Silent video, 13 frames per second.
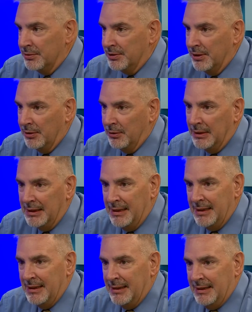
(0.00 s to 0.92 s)
So
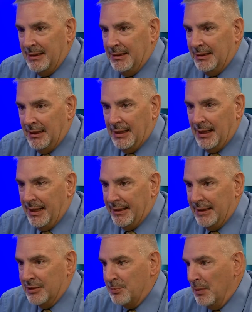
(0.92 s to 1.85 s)
I
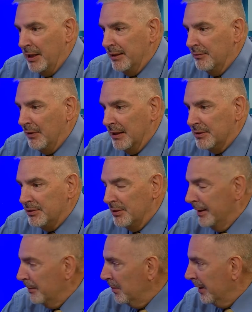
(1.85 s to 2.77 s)
guess my advice
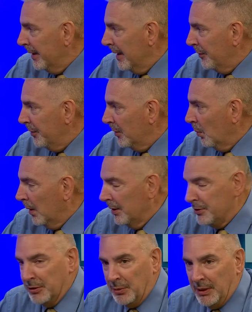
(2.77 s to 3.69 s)
to anybody out there
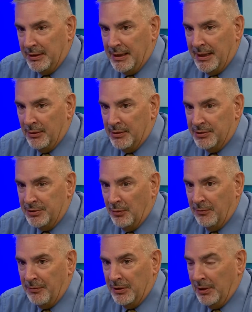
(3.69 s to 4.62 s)
watching right now is,
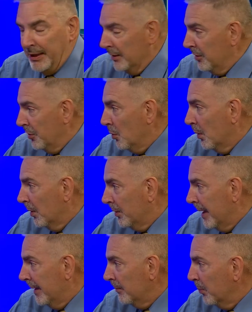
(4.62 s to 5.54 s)
don't feel like you are
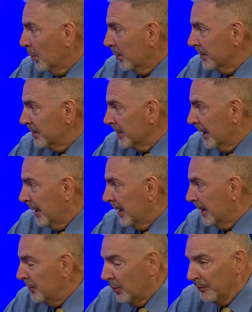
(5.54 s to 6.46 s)
not important to
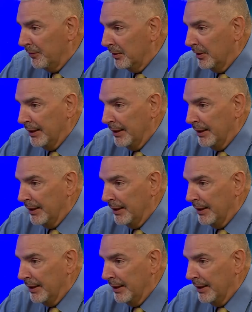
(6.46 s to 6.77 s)
God. Don't feel